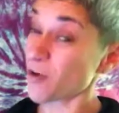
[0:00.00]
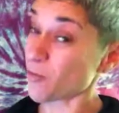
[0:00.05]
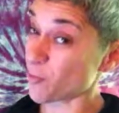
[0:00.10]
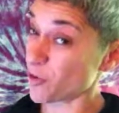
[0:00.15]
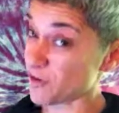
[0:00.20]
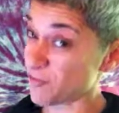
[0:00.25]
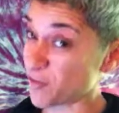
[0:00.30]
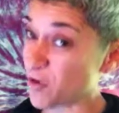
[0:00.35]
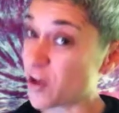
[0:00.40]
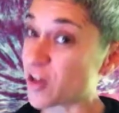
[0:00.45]

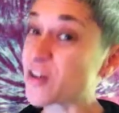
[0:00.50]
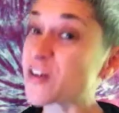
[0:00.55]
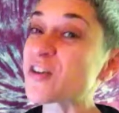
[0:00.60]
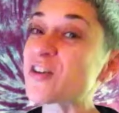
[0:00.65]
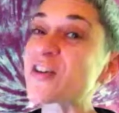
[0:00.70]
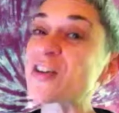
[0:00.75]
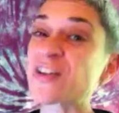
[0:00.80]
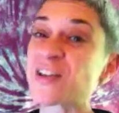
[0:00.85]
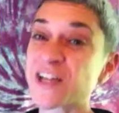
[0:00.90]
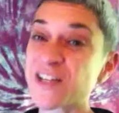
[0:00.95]
We've all
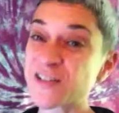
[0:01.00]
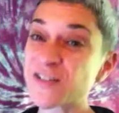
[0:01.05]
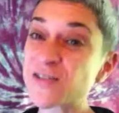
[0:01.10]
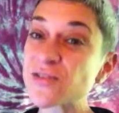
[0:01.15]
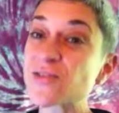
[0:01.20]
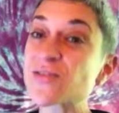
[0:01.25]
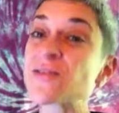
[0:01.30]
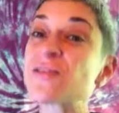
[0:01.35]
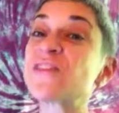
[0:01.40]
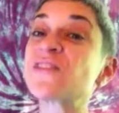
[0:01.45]
heard a lot of
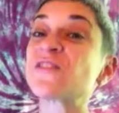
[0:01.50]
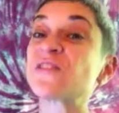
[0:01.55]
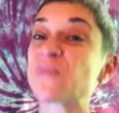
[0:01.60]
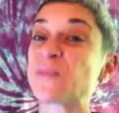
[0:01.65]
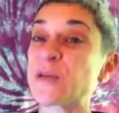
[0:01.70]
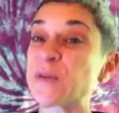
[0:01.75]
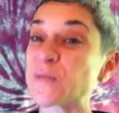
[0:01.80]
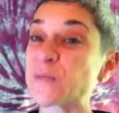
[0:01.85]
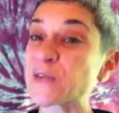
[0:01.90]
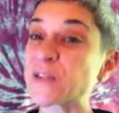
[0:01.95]
stories of
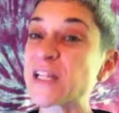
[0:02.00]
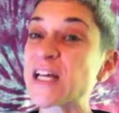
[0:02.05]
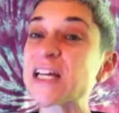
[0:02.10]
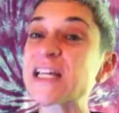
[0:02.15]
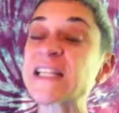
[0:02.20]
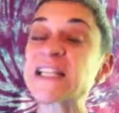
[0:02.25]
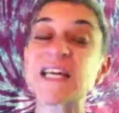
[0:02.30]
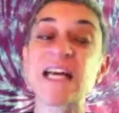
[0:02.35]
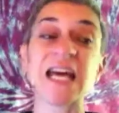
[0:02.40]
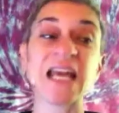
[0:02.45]
people
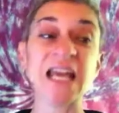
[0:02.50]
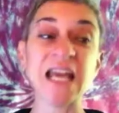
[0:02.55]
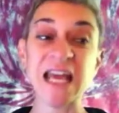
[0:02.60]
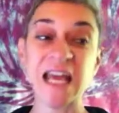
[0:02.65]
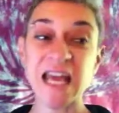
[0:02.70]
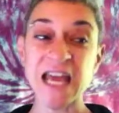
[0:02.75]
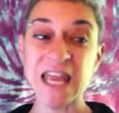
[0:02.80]
like that,